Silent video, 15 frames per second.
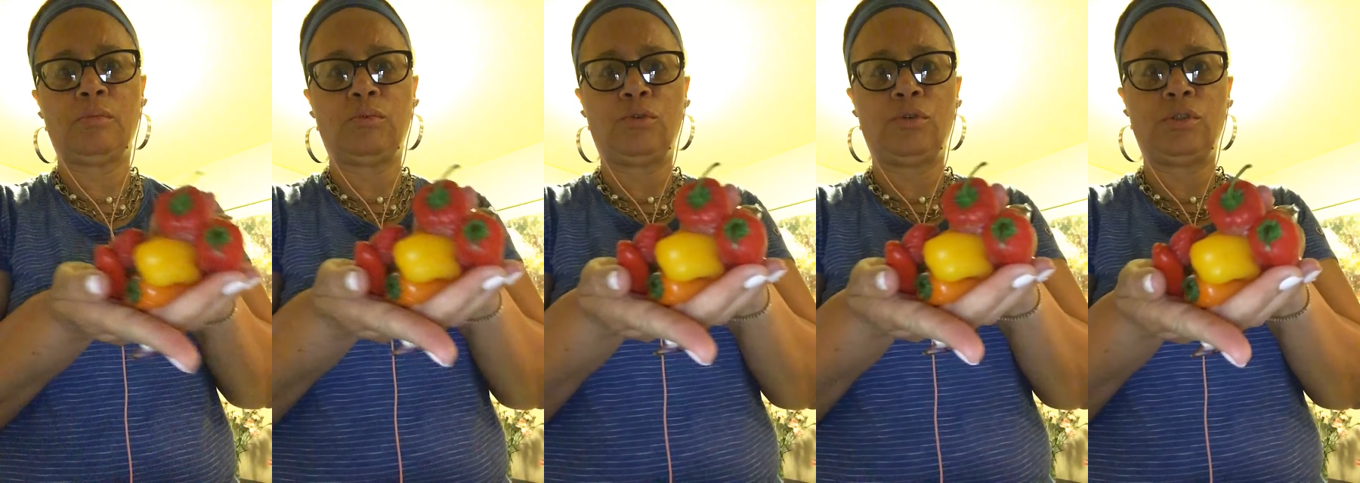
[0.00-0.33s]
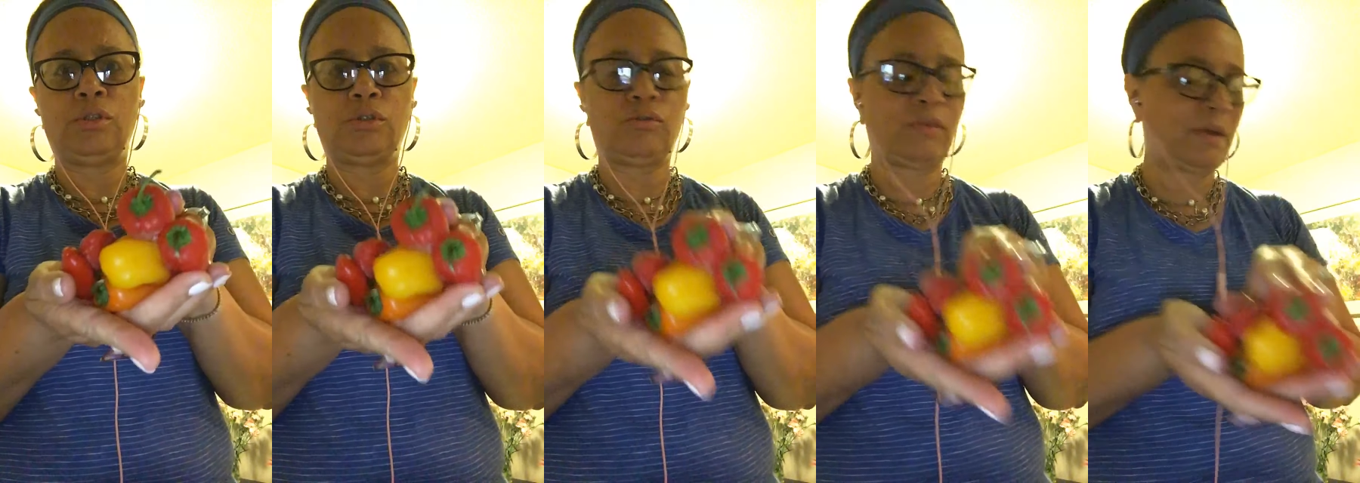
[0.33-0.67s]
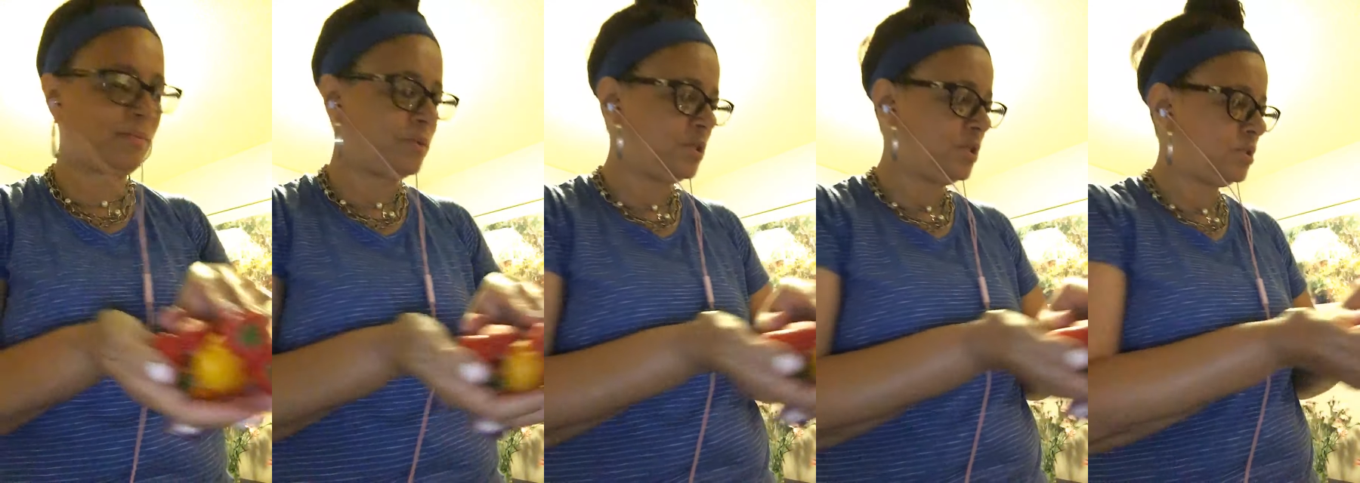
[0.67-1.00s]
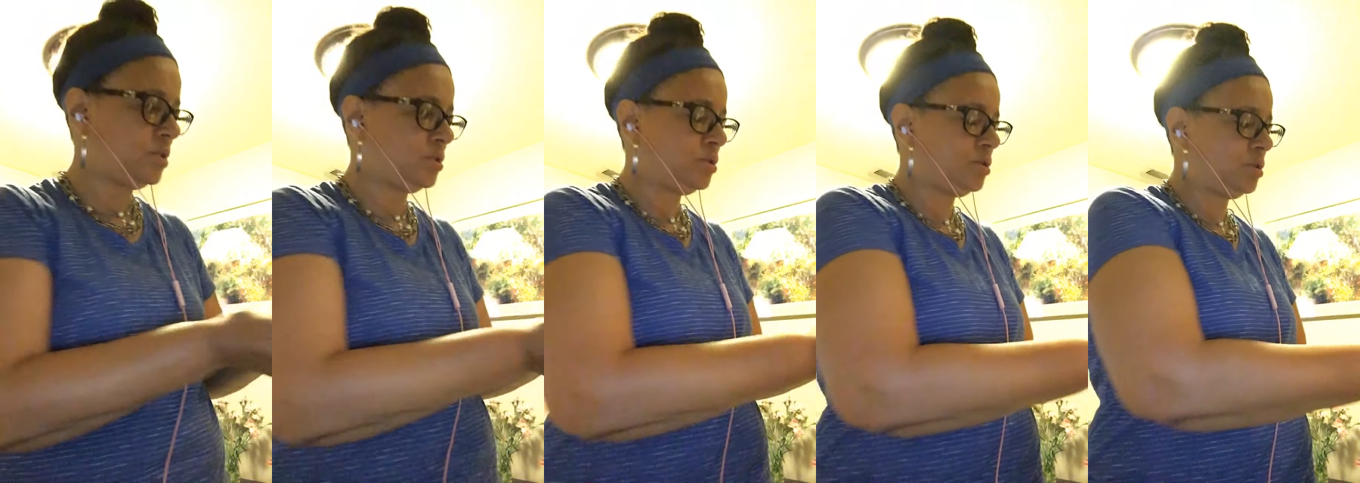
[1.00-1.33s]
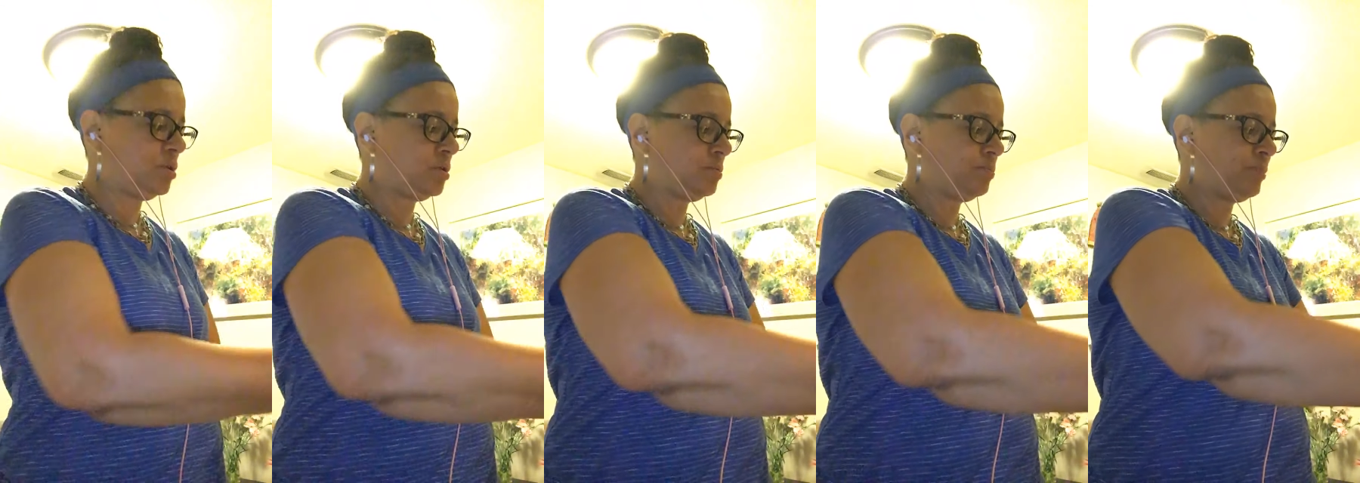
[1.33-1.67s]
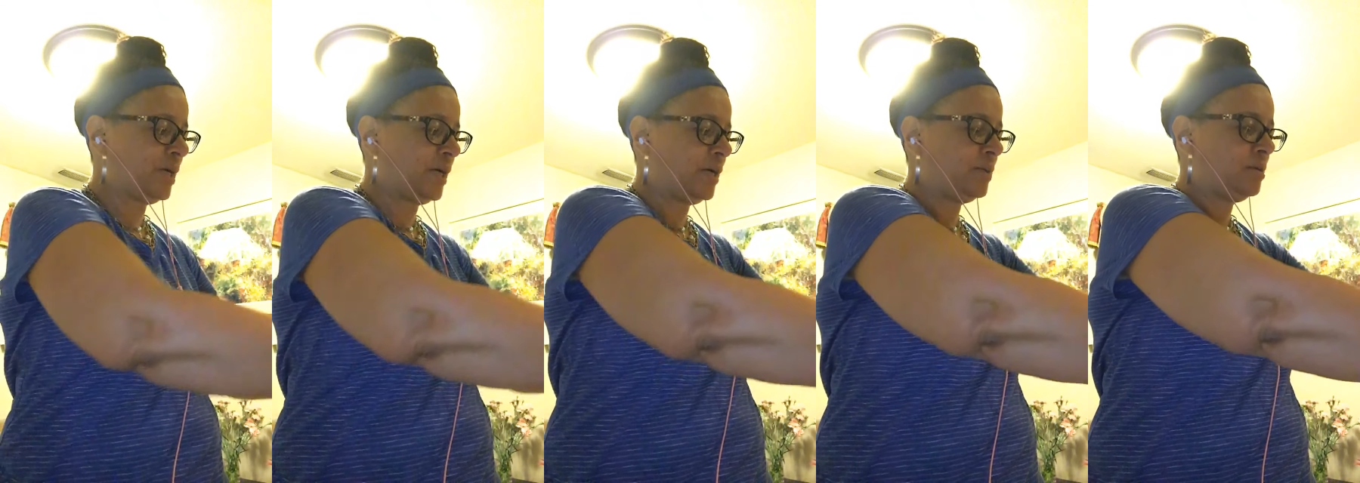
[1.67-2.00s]
I'm going to just drop these into the
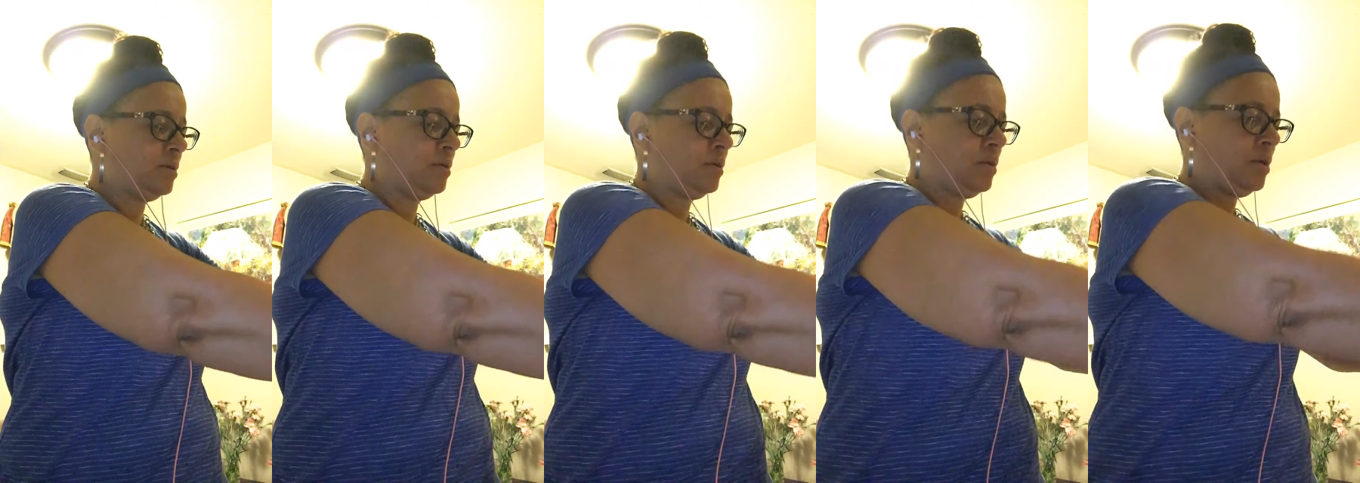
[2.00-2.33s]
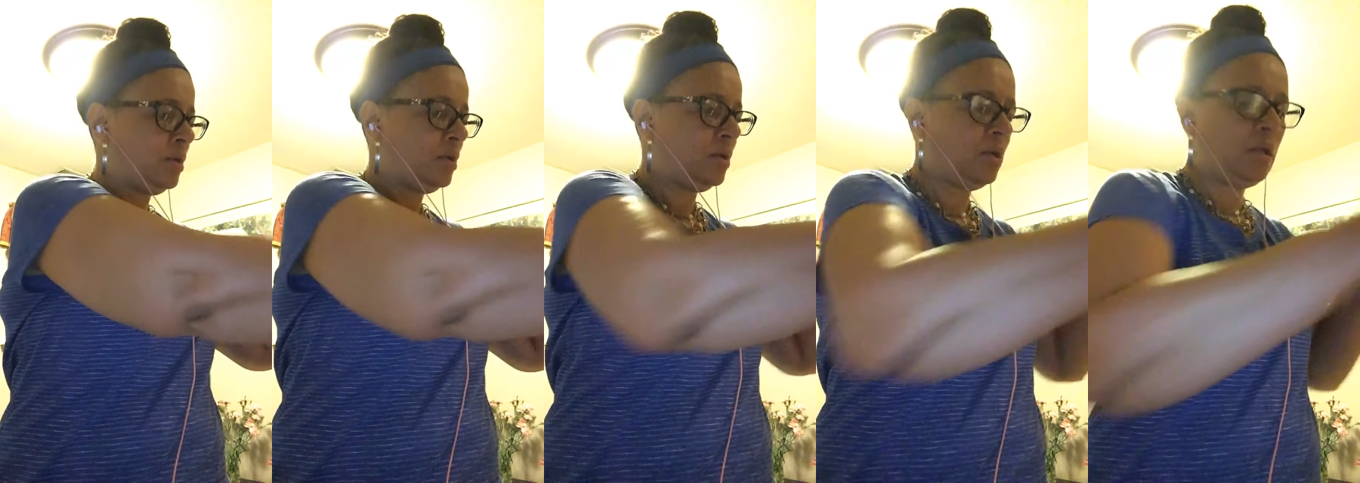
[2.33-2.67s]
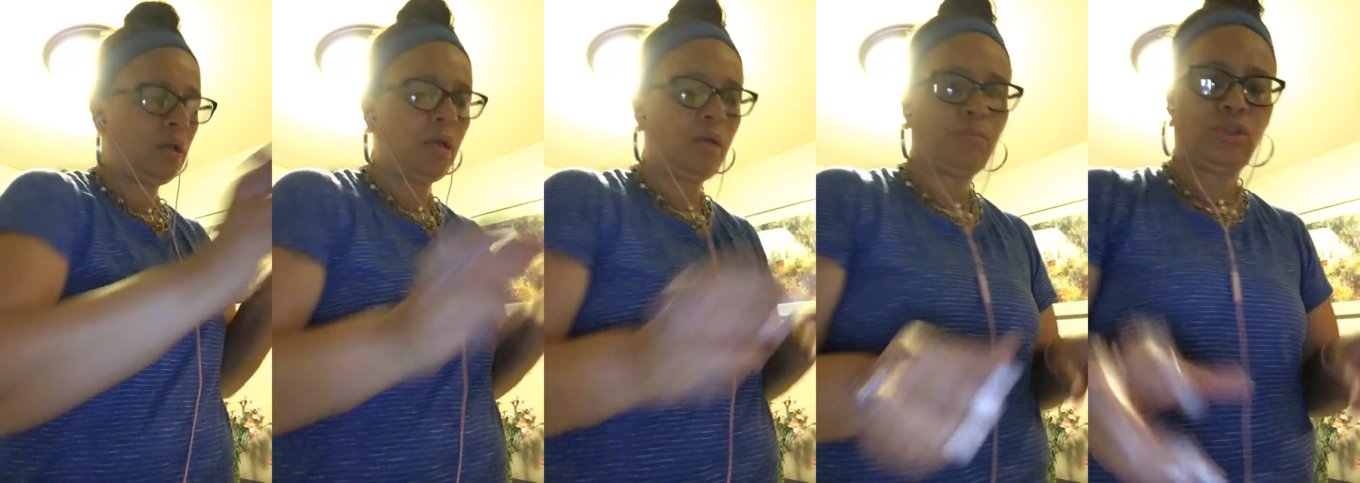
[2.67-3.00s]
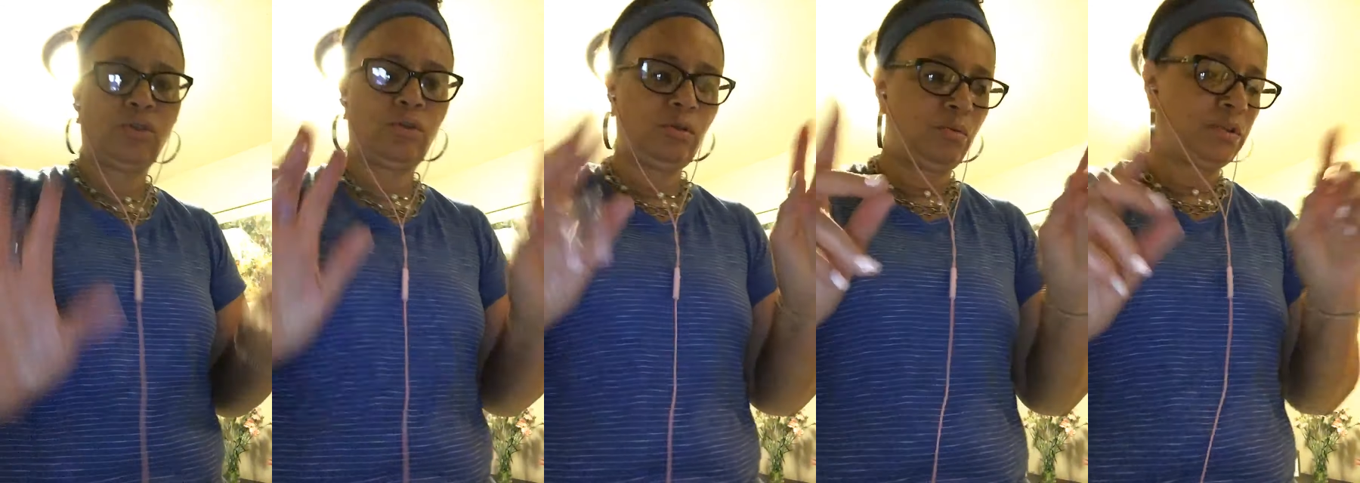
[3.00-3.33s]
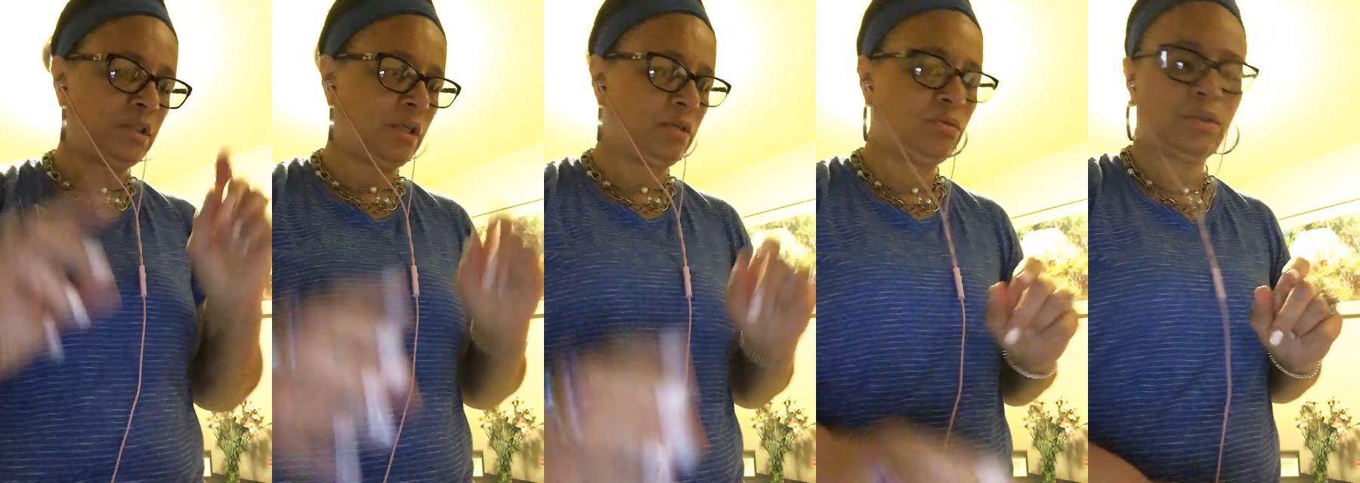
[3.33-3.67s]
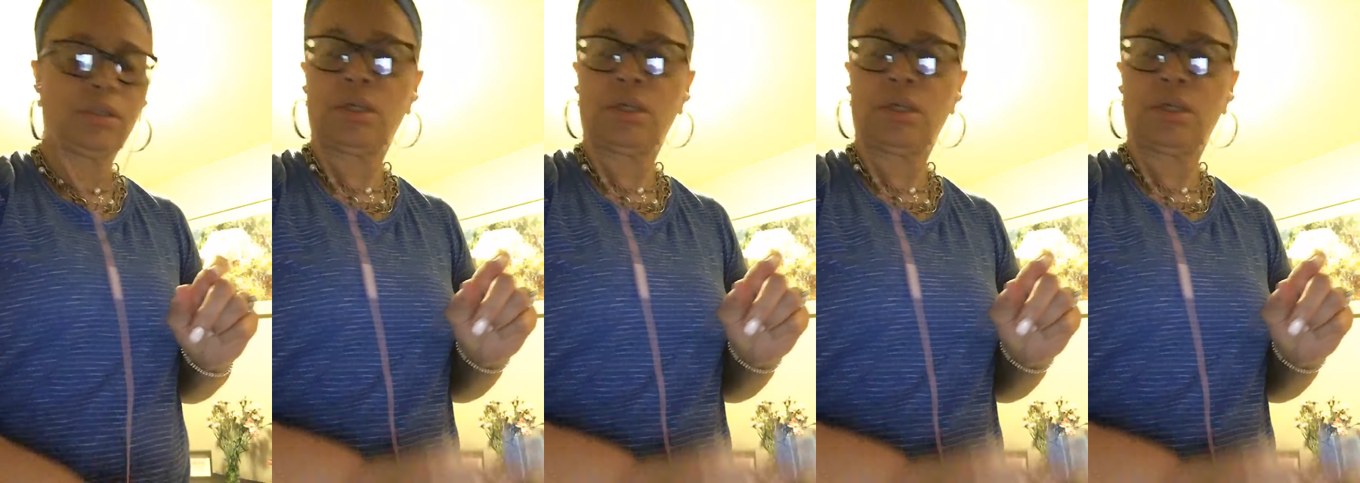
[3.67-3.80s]
pot. I'm going to show you what that looks